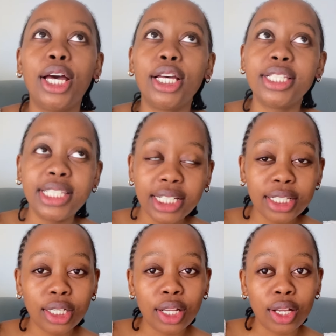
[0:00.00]
6
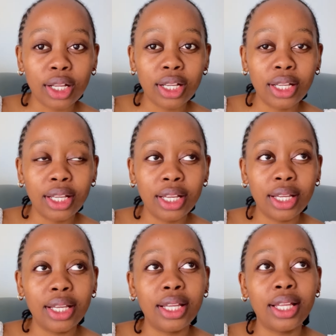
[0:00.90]
o'clock.
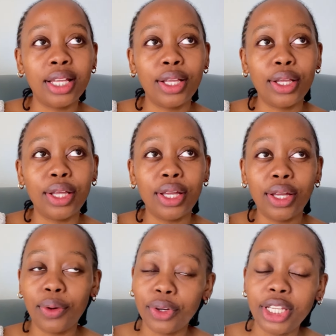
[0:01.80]

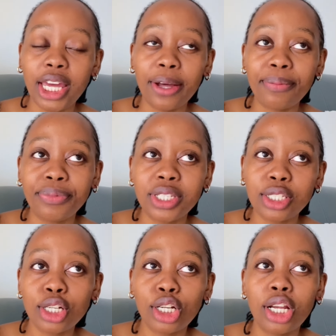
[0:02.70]
Okay,
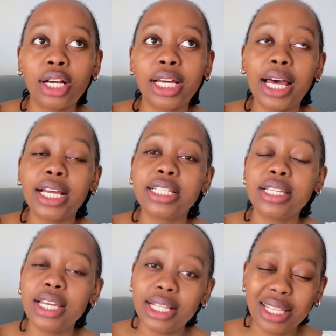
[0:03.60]
6 o'clock.
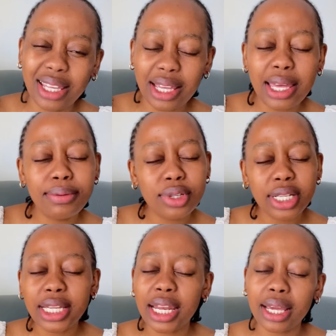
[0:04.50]
It keeps
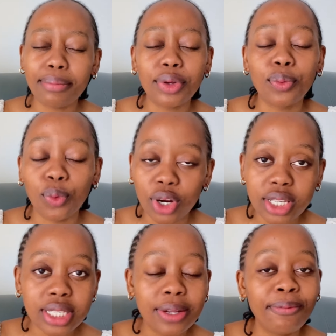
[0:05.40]
on getting a bit
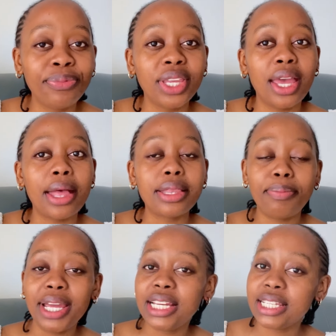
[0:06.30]
worse. The
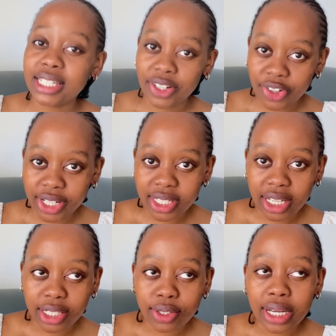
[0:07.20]
pain is
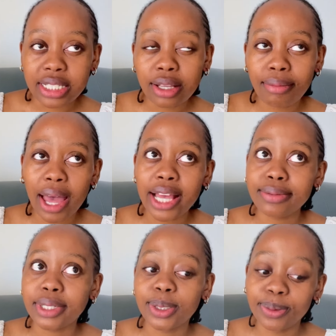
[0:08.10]
increasing. So I tell my husband,